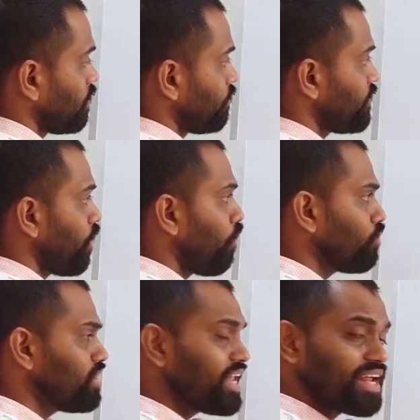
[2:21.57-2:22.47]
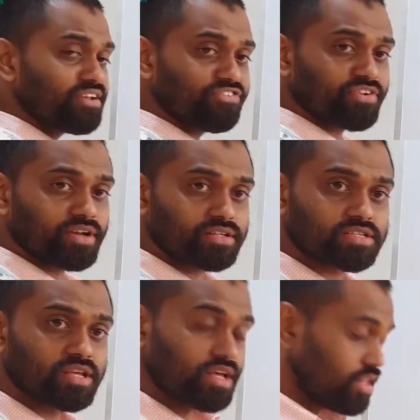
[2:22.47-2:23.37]
The only
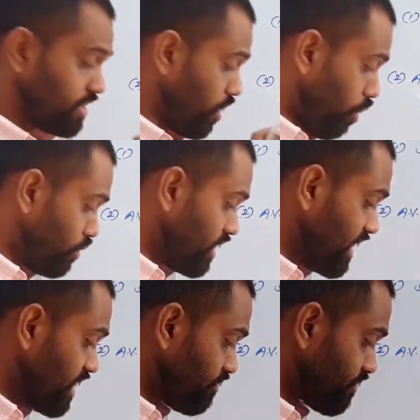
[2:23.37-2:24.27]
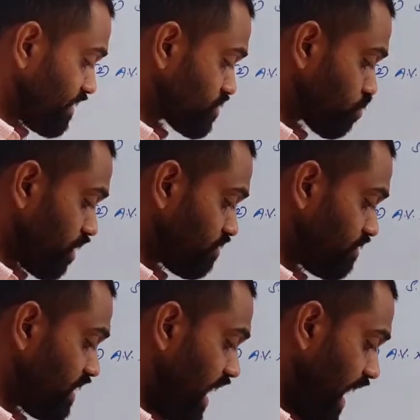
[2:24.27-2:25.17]
difference what we
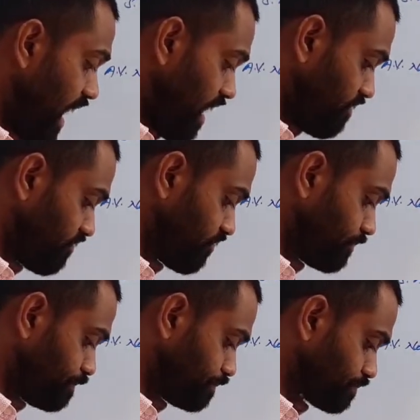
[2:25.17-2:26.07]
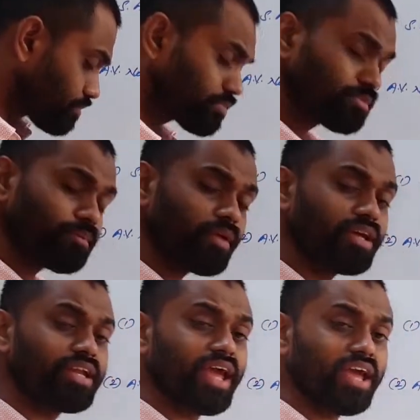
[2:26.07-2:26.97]
will have
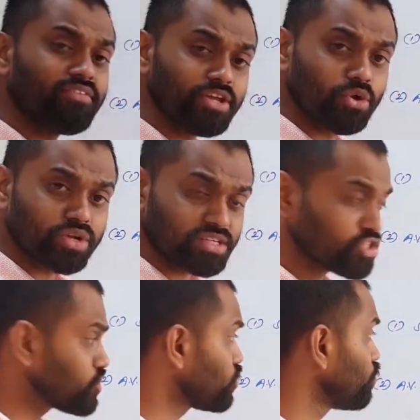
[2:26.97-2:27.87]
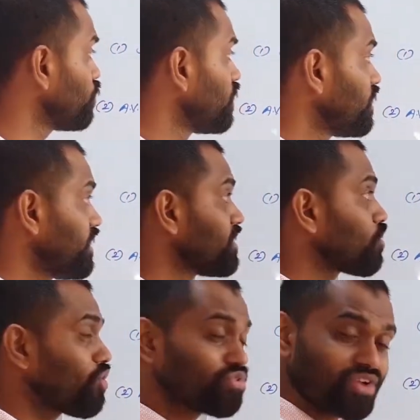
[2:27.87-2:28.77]
in AV nodal tissue, in
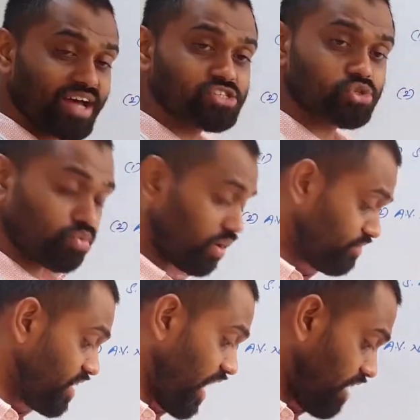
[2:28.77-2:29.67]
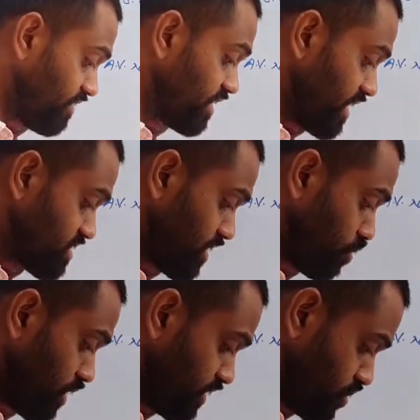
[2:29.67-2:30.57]
contrast to what we have in SA
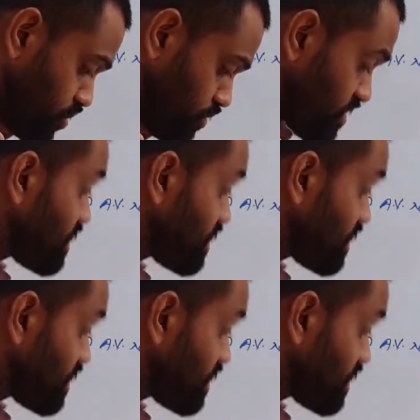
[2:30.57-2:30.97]
nodal tissue, is